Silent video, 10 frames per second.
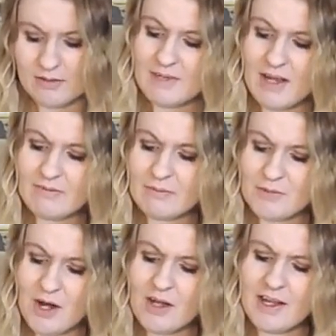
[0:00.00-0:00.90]
Time from
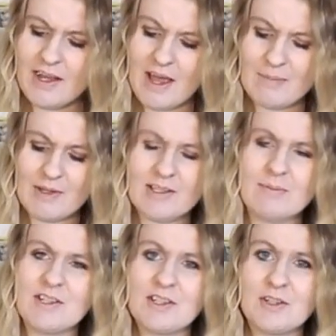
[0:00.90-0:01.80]
Target, I picked up
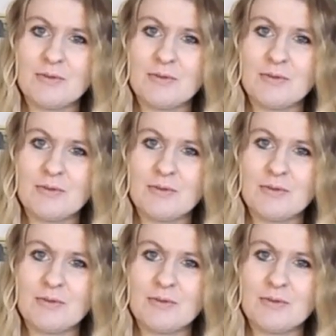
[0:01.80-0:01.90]
this little